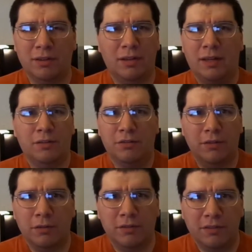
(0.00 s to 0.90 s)
a lot of
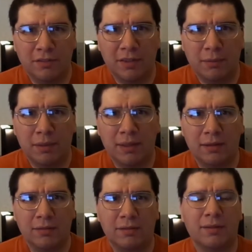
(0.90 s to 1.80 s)
shows on C B
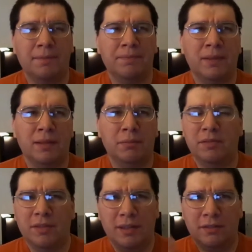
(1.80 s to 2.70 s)
S
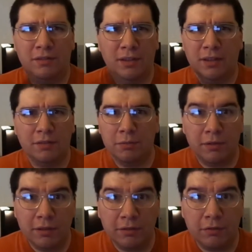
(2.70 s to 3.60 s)
besides Teenage
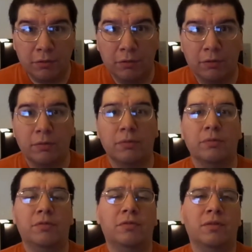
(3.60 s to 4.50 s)
Mutant Ninja
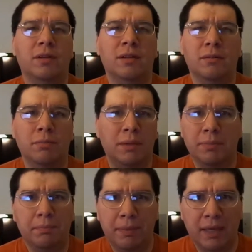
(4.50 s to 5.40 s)
Turtles,
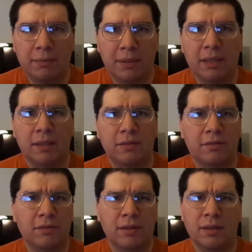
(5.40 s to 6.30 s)
Muppet
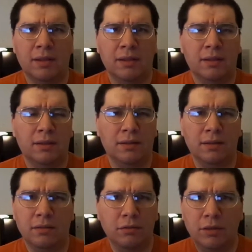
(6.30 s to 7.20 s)
Babies,
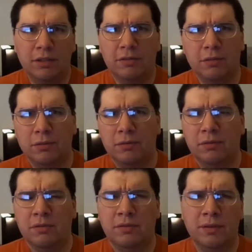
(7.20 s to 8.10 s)
uh, Looney
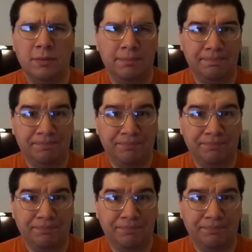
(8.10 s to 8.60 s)
Tunes, and